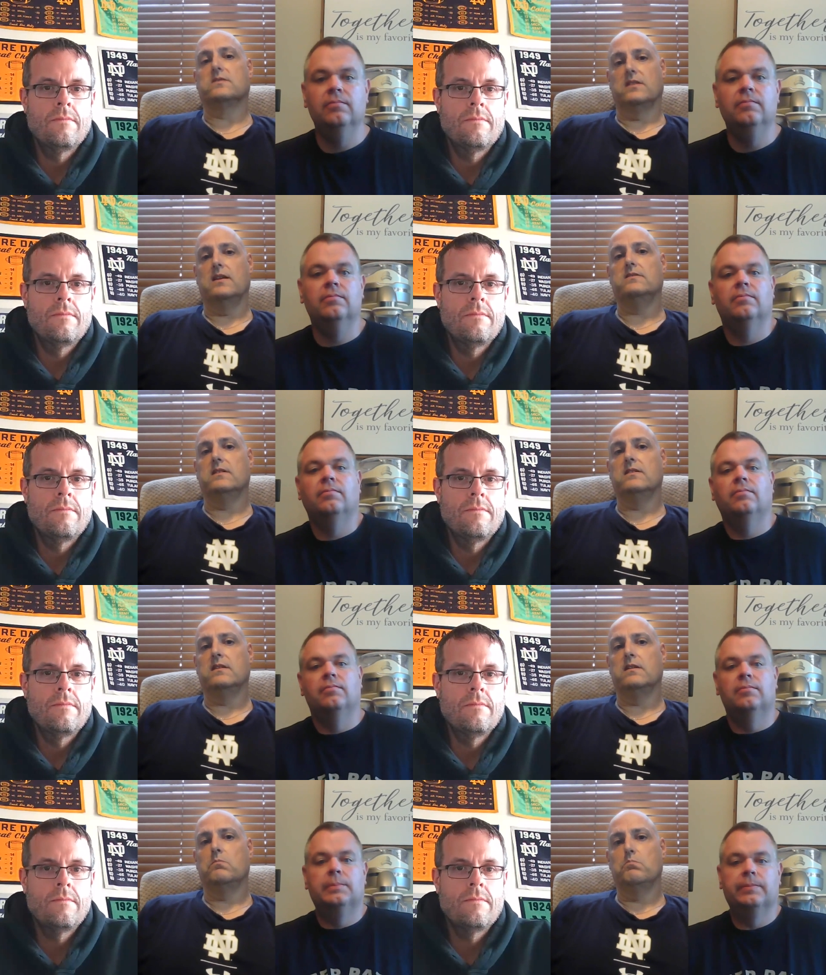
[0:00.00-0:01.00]
Speaker 1: season
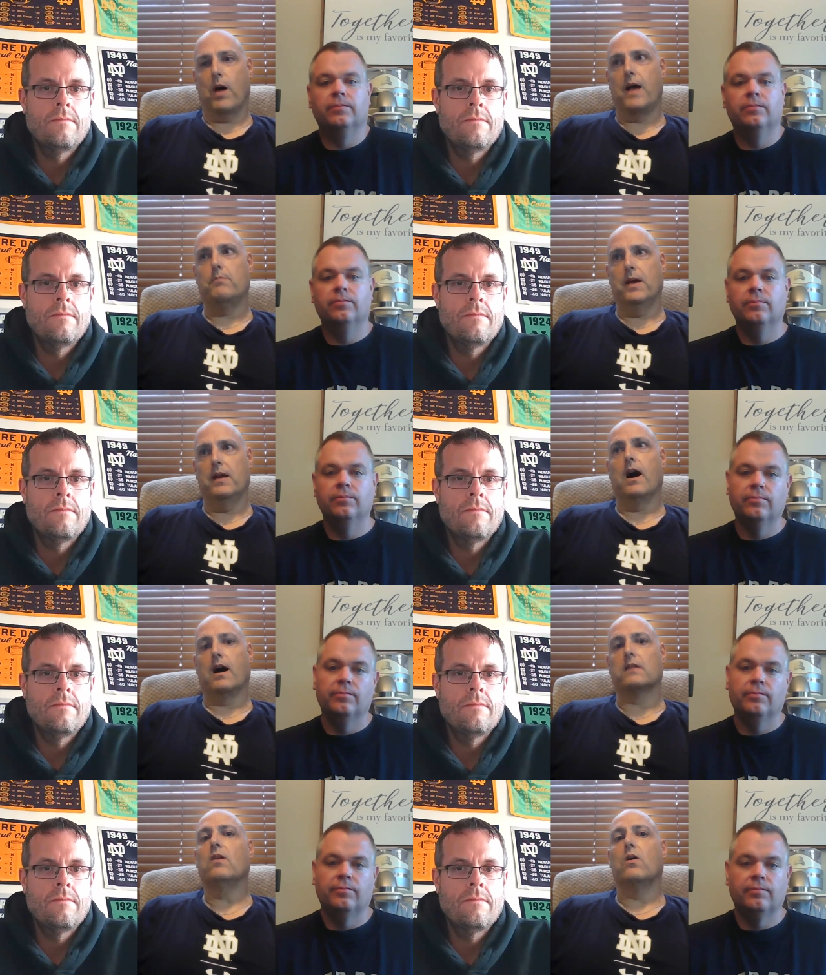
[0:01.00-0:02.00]
by mid
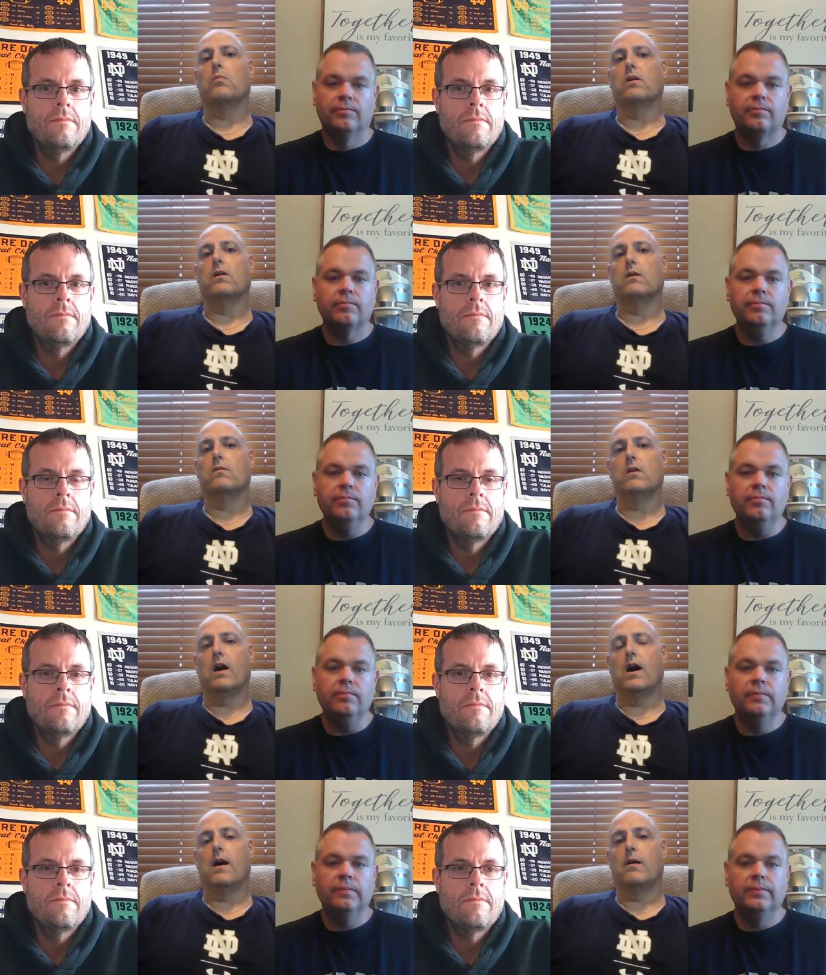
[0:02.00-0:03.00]
October.
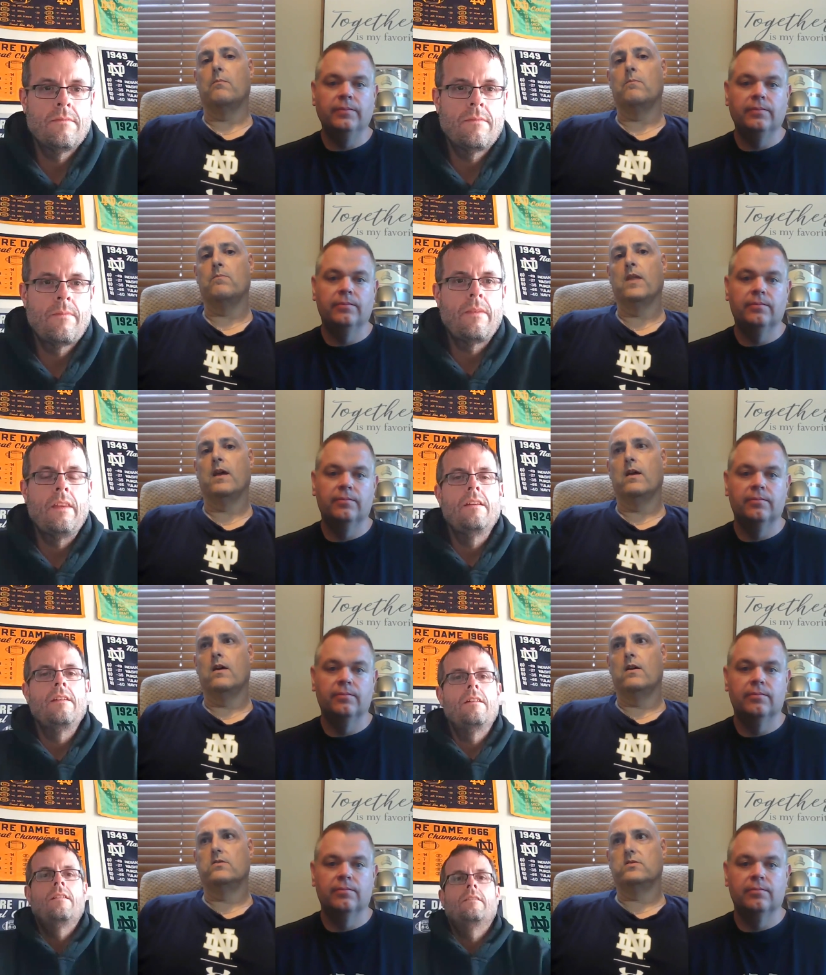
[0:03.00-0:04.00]
Um,
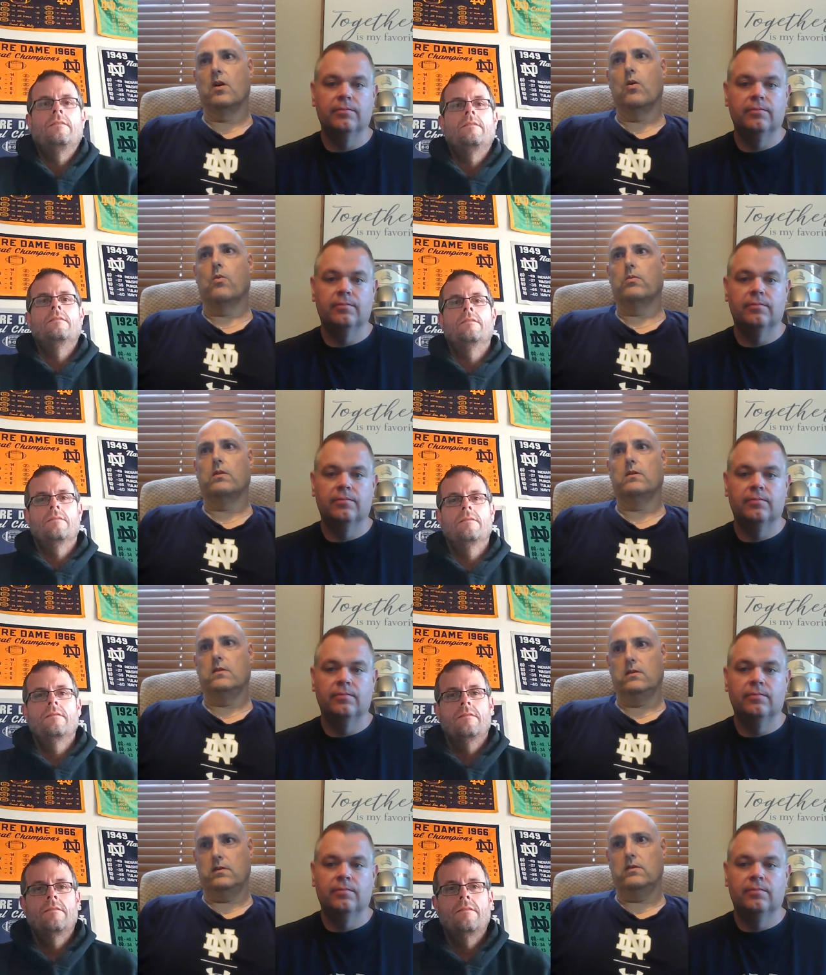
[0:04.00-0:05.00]
so.
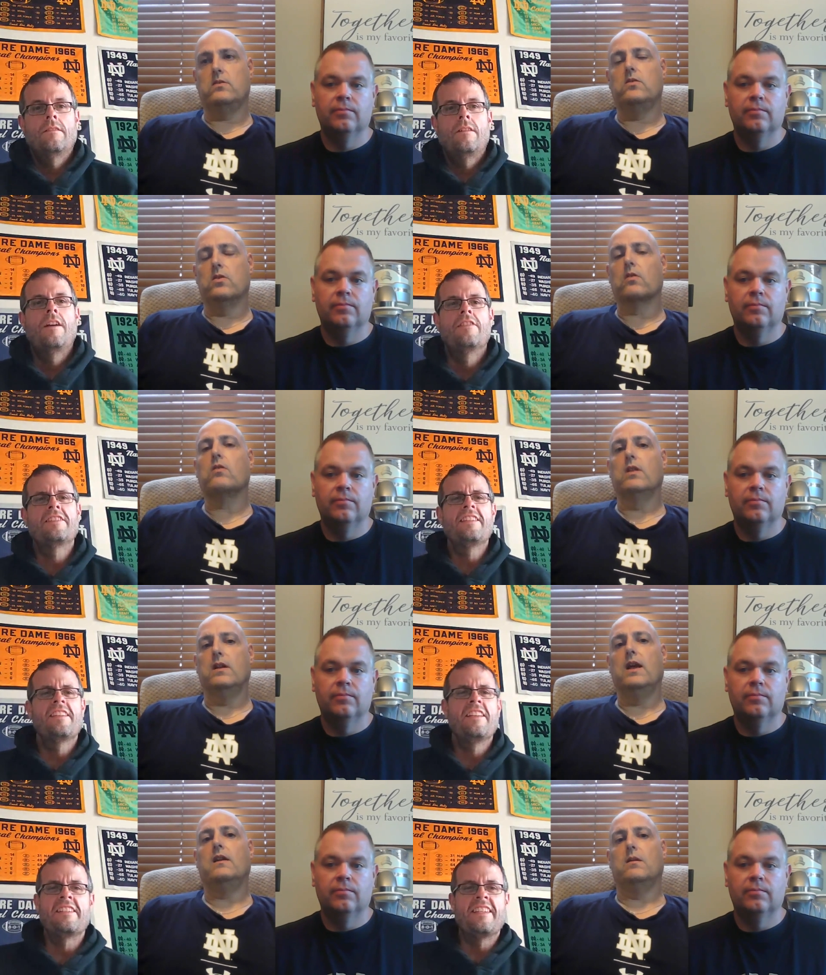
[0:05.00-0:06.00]
All right, this
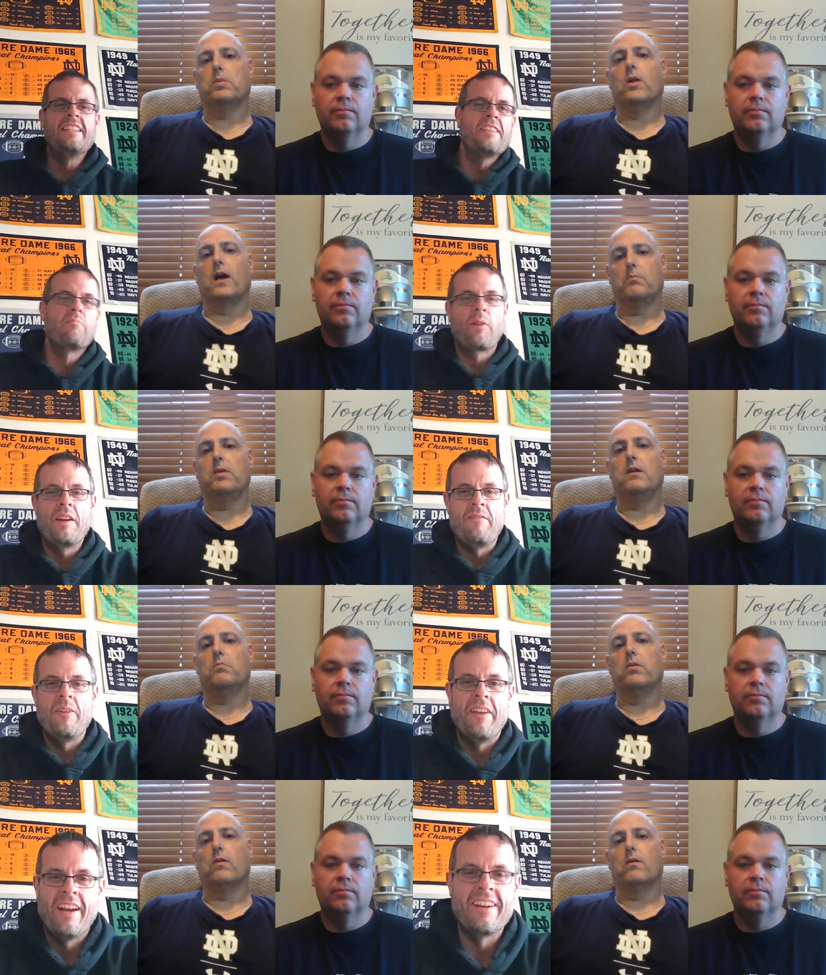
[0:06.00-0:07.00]
isn't a
Speaker 2: season play.
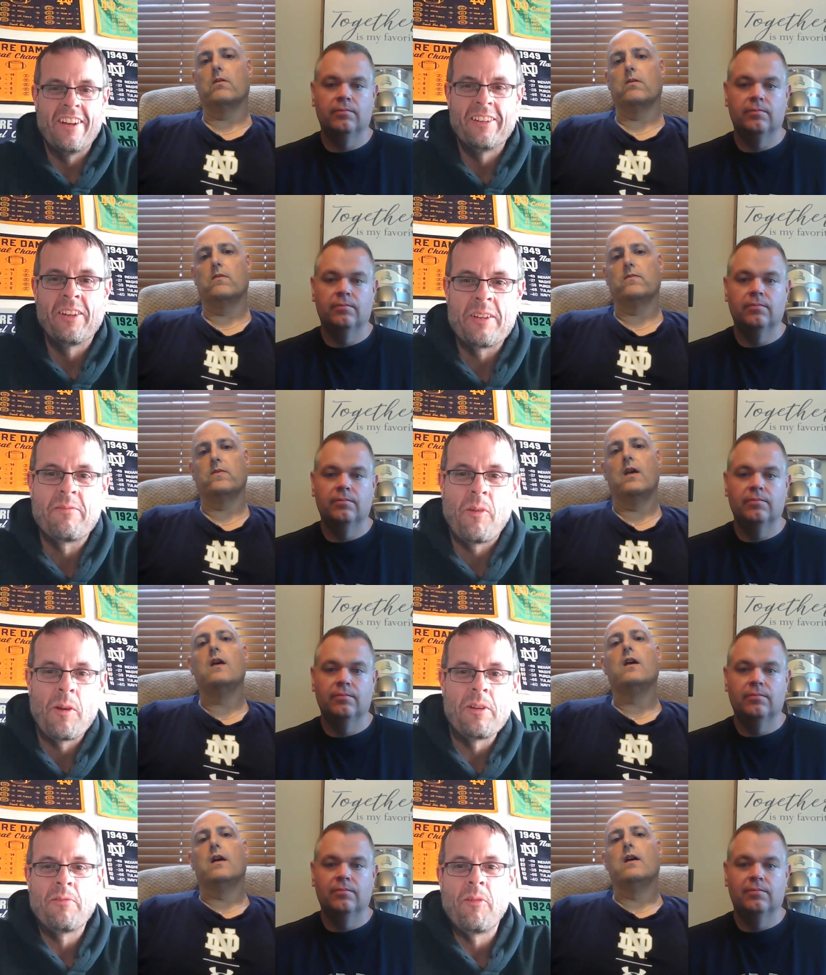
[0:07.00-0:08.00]
preview here. You're looking
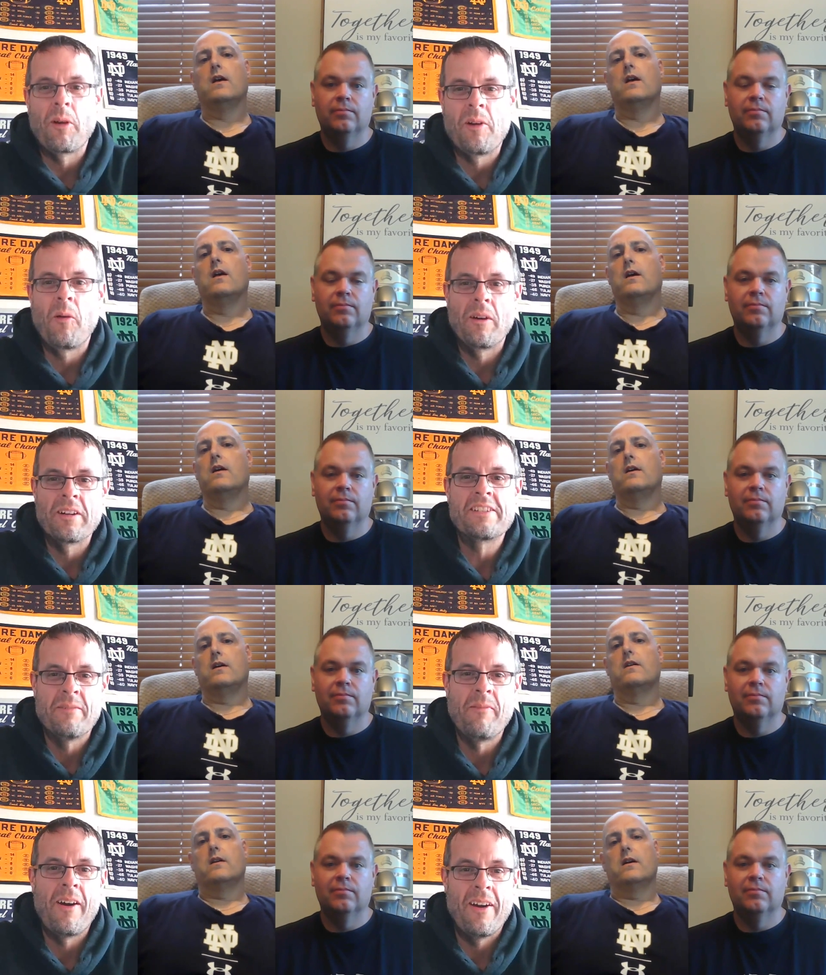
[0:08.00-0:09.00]
forward to four quarters
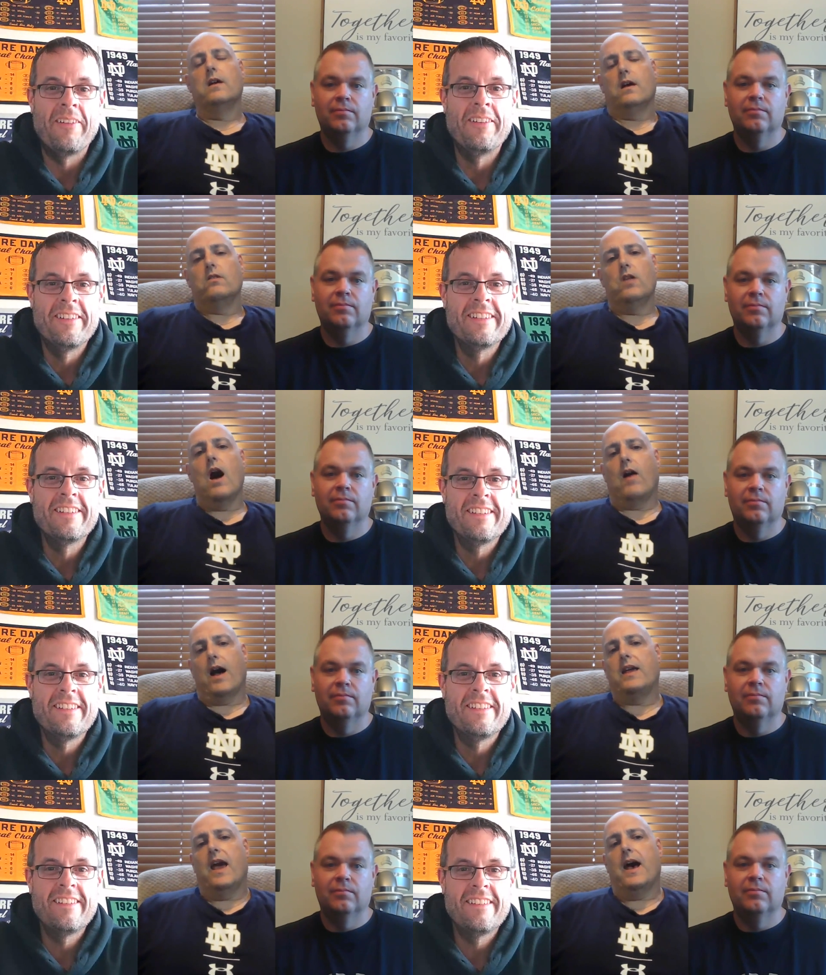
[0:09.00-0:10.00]
tomorrow.
Speaker 1: No,
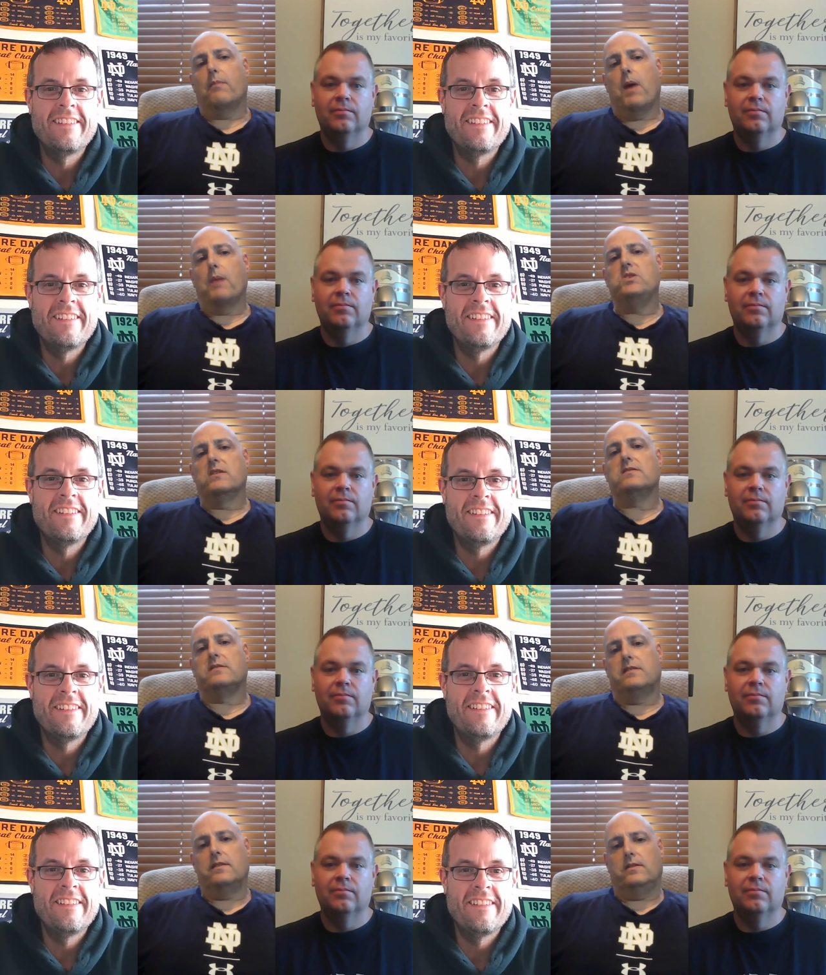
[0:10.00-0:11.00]
I am. I'm
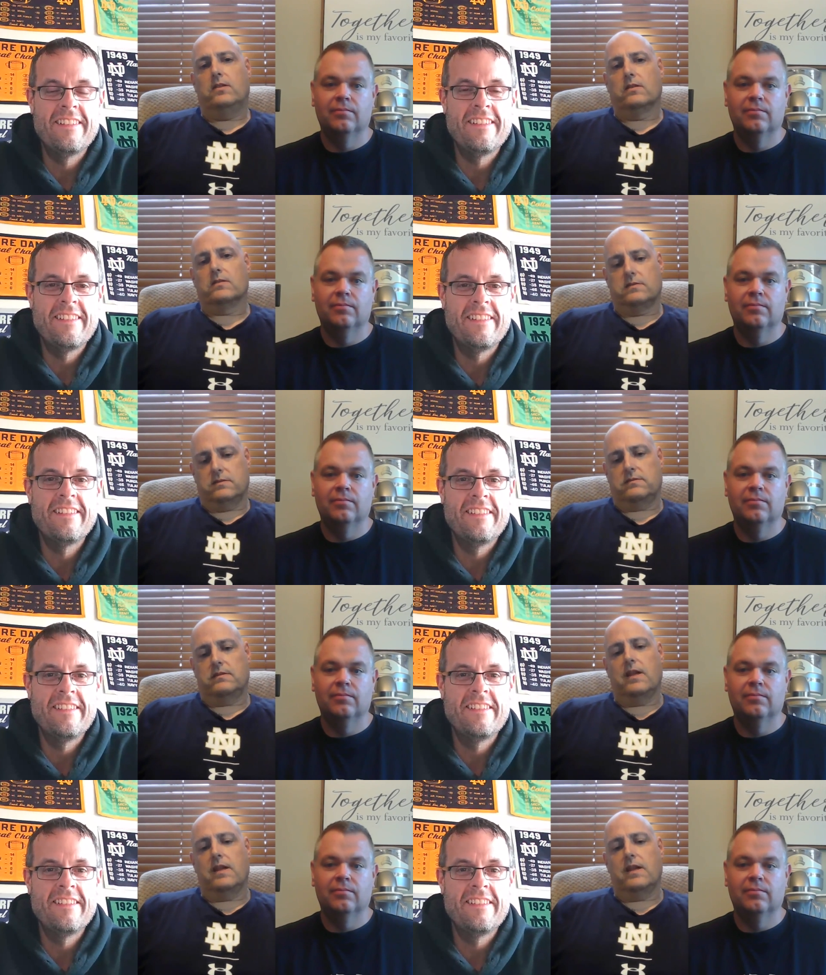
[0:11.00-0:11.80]
just there's